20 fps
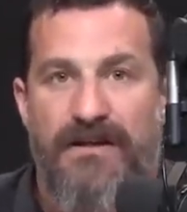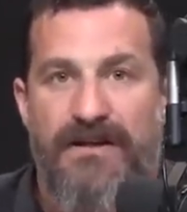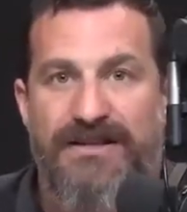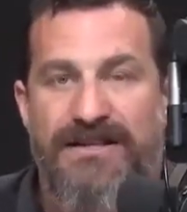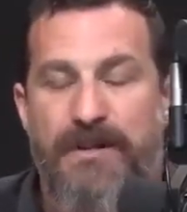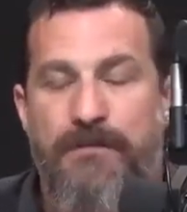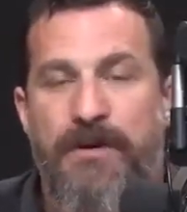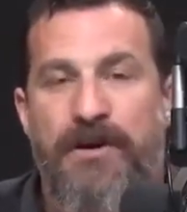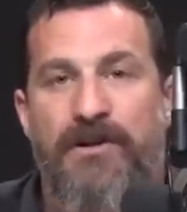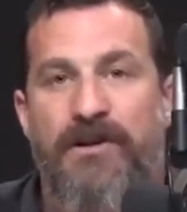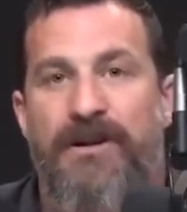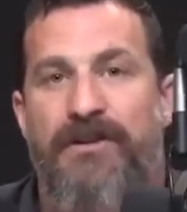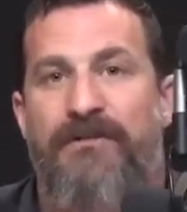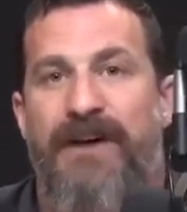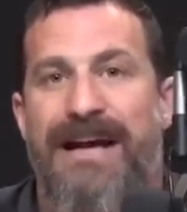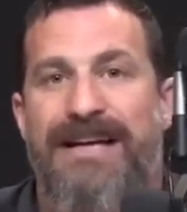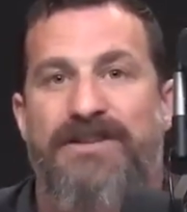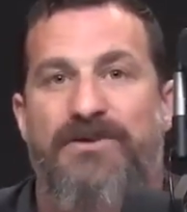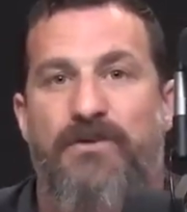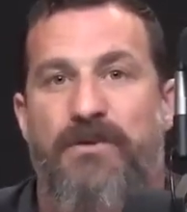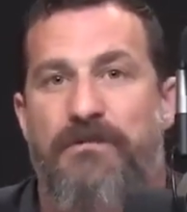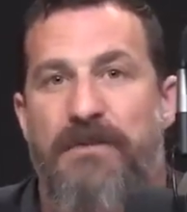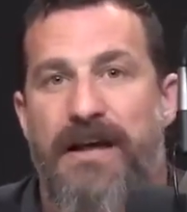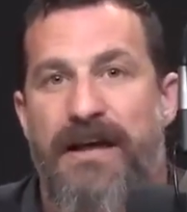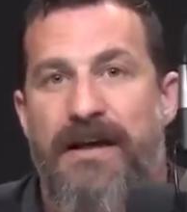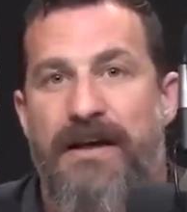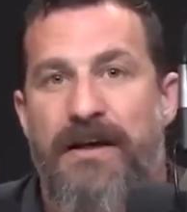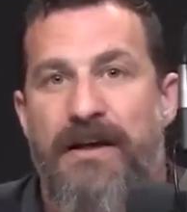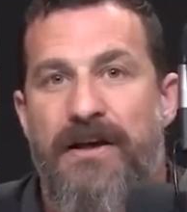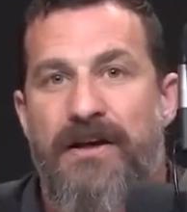The typical advice would
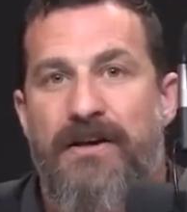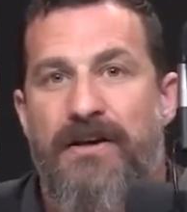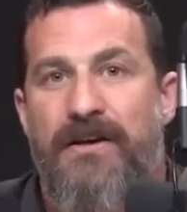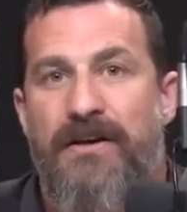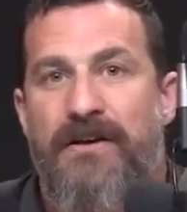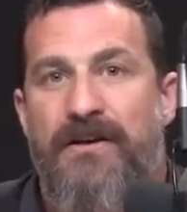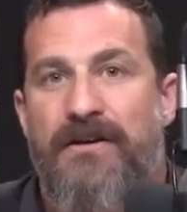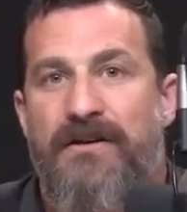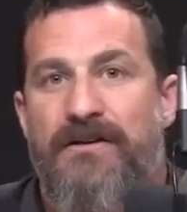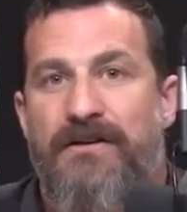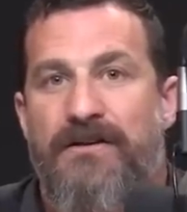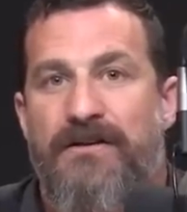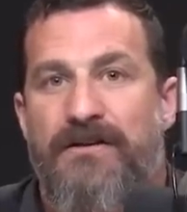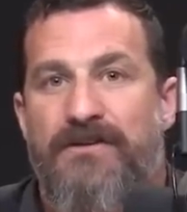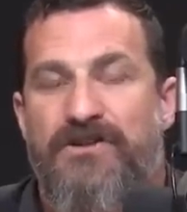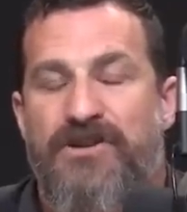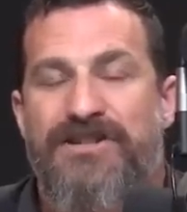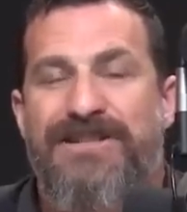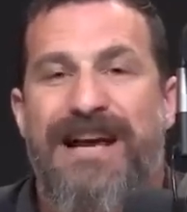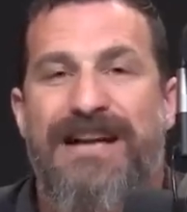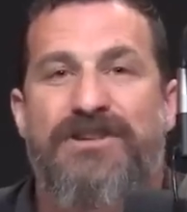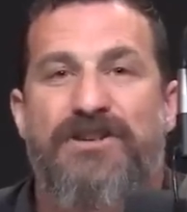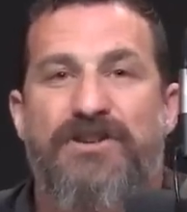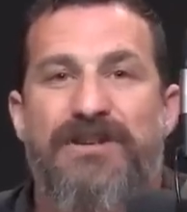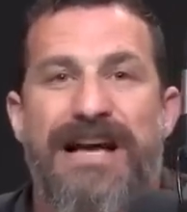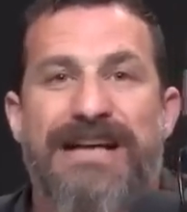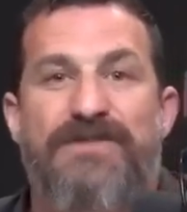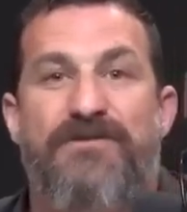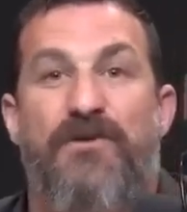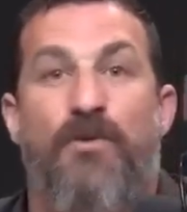be just
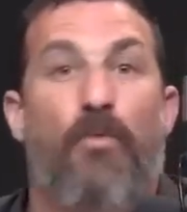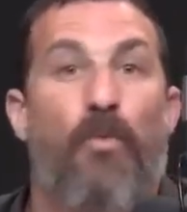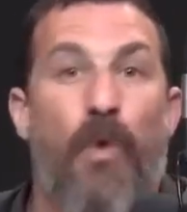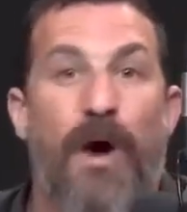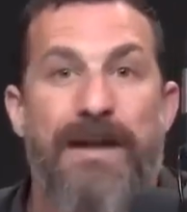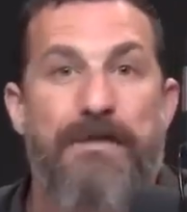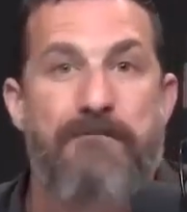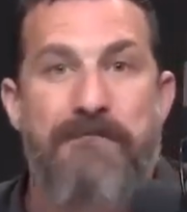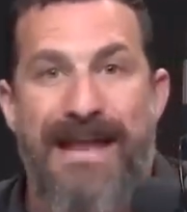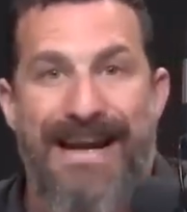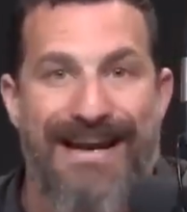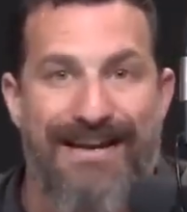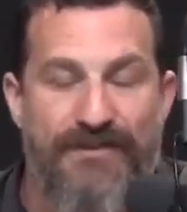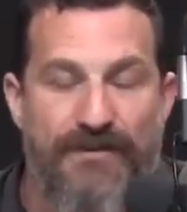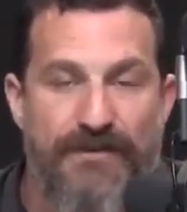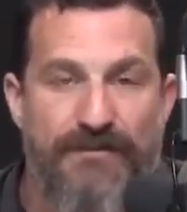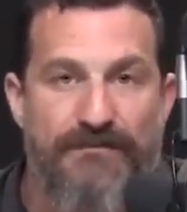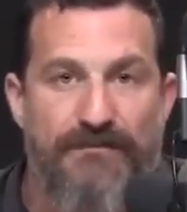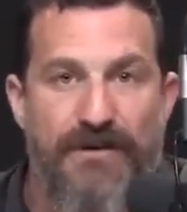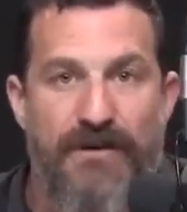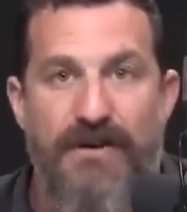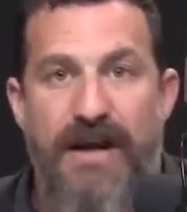exercise for 1 minute.